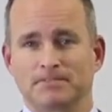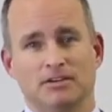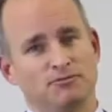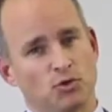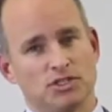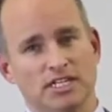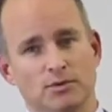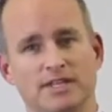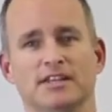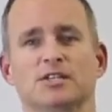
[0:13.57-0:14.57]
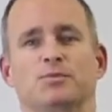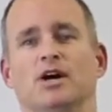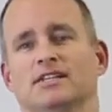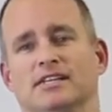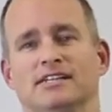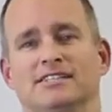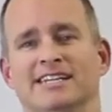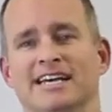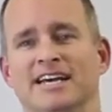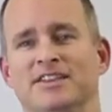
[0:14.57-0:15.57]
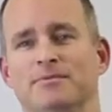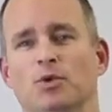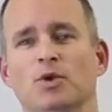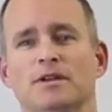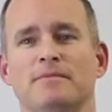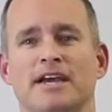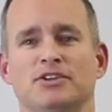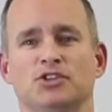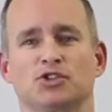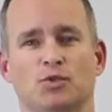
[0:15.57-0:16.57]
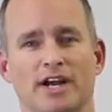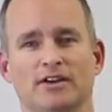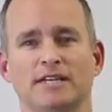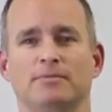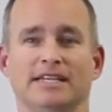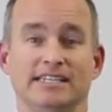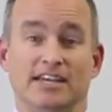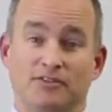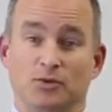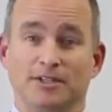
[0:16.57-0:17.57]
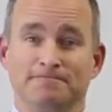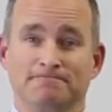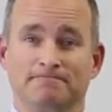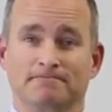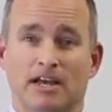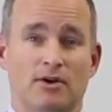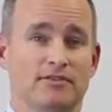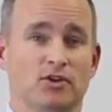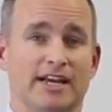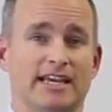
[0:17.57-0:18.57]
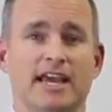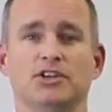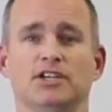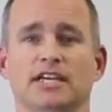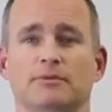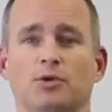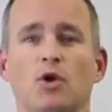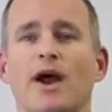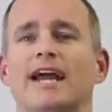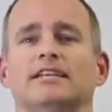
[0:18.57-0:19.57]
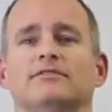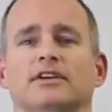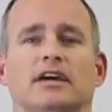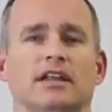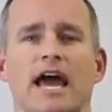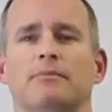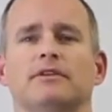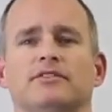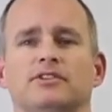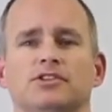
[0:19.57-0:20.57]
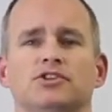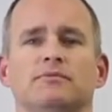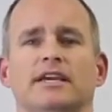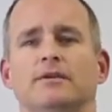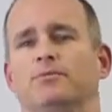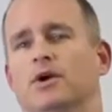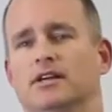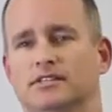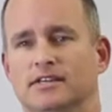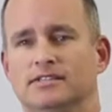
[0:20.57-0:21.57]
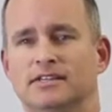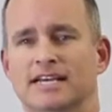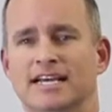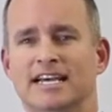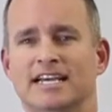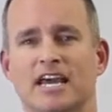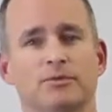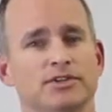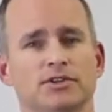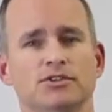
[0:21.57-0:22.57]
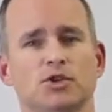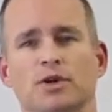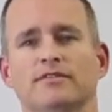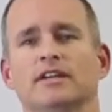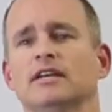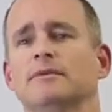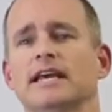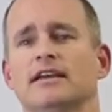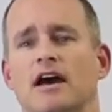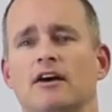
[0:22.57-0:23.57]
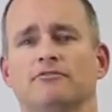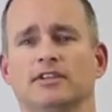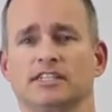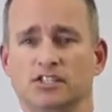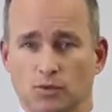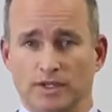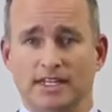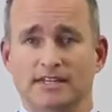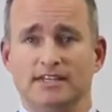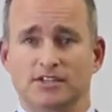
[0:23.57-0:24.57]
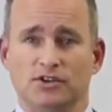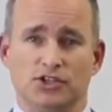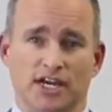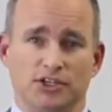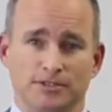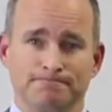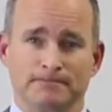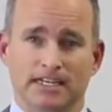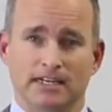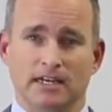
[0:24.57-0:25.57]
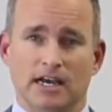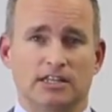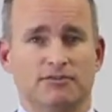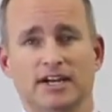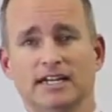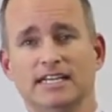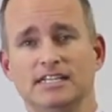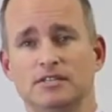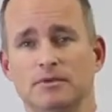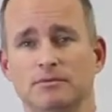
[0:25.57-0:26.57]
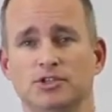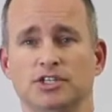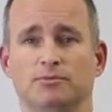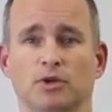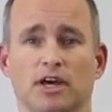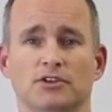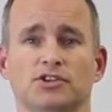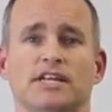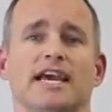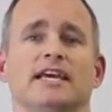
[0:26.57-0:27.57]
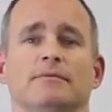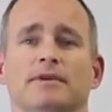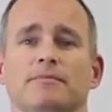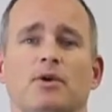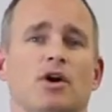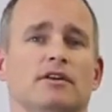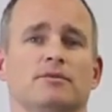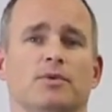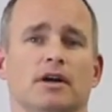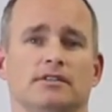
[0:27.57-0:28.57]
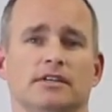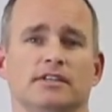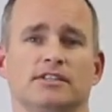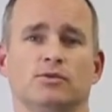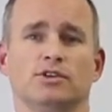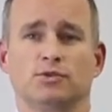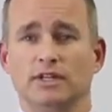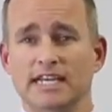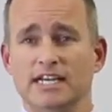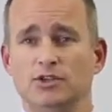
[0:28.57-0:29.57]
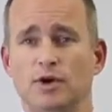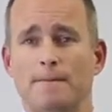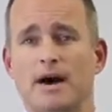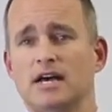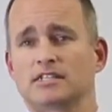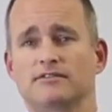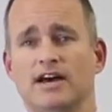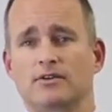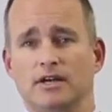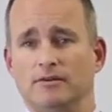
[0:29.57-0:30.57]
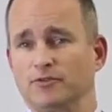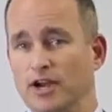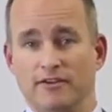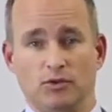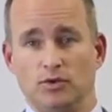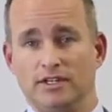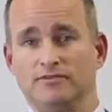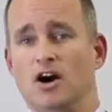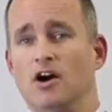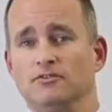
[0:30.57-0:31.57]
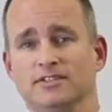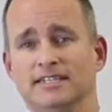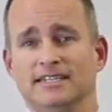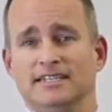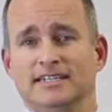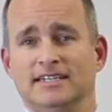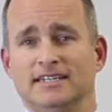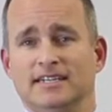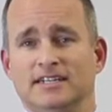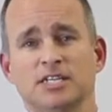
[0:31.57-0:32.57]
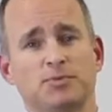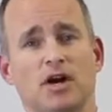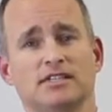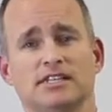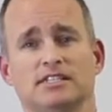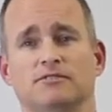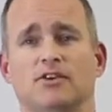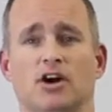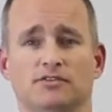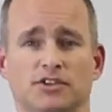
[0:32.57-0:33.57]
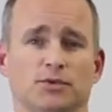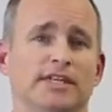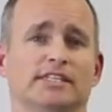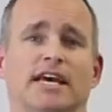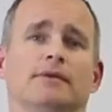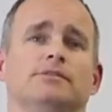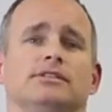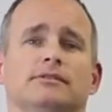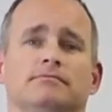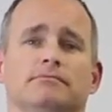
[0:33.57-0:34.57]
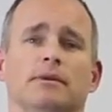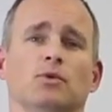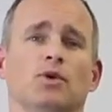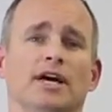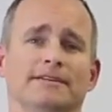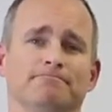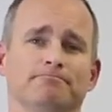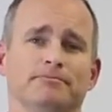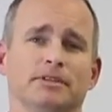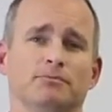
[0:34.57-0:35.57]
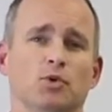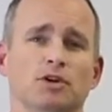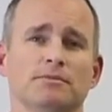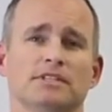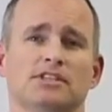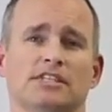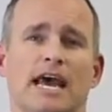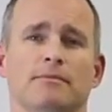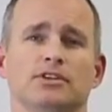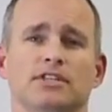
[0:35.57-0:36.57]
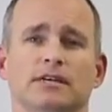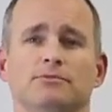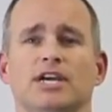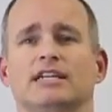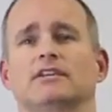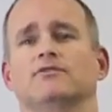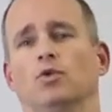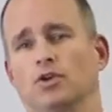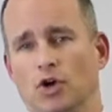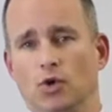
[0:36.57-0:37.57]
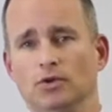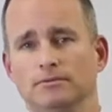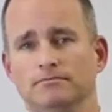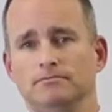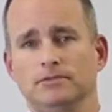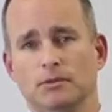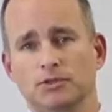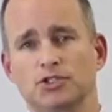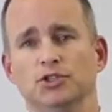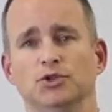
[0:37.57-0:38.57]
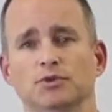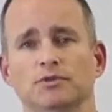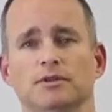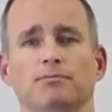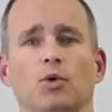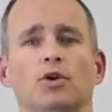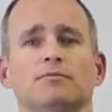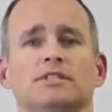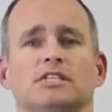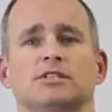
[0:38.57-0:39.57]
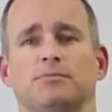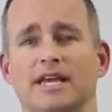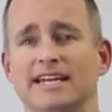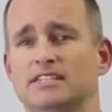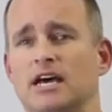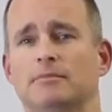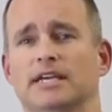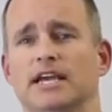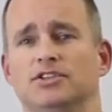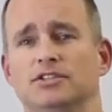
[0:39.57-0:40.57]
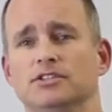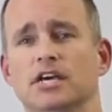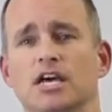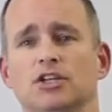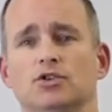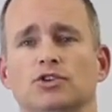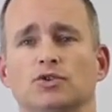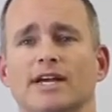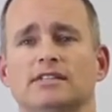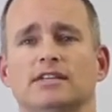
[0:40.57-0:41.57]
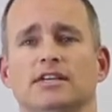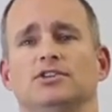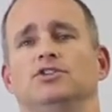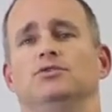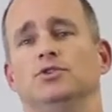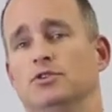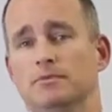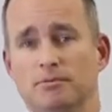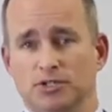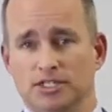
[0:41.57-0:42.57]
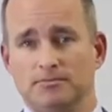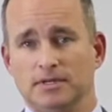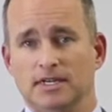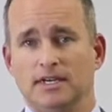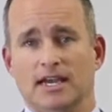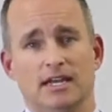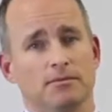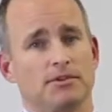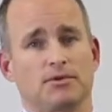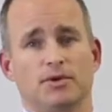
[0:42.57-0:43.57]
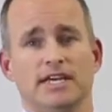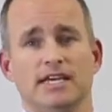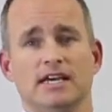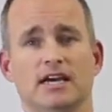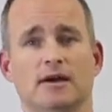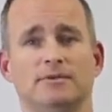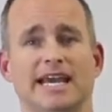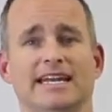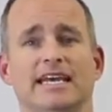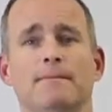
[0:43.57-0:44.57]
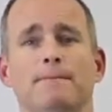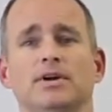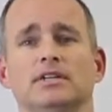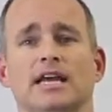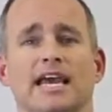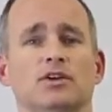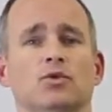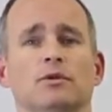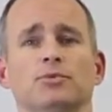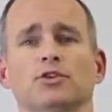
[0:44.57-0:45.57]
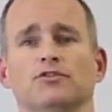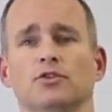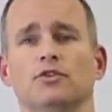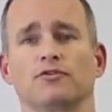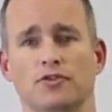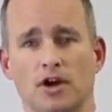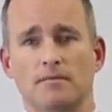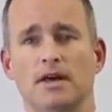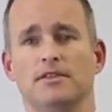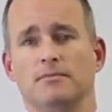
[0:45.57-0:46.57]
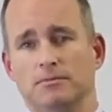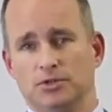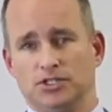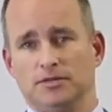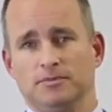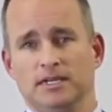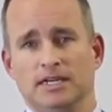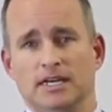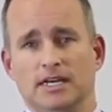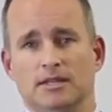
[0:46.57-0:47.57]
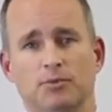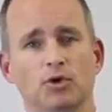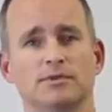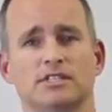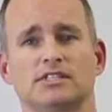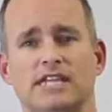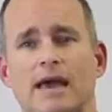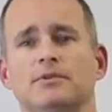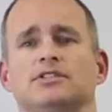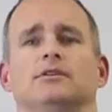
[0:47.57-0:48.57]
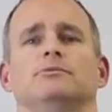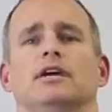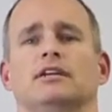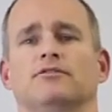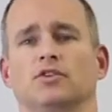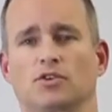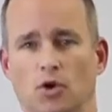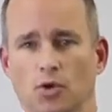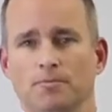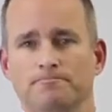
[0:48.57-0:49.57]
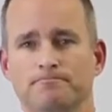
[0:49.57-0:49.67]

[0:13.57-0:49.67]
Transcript: Unfortunately, within this process, the board and managers rarely please everyone. However, engaging in a proactive and collaborative decision-making process can reduce or even eliminate conflicts within the association. At the very least, the membership will understand and be a part of the process, which will lead to a positive outcome for everyone involved. This process involves 3 steps. Number 1, the board must establish the objective or goal. Number 2, the board must explain its obligations to address the issue to the membership. And number 3, obtain input and/or approval from the membership. The board must establish the objective or goal.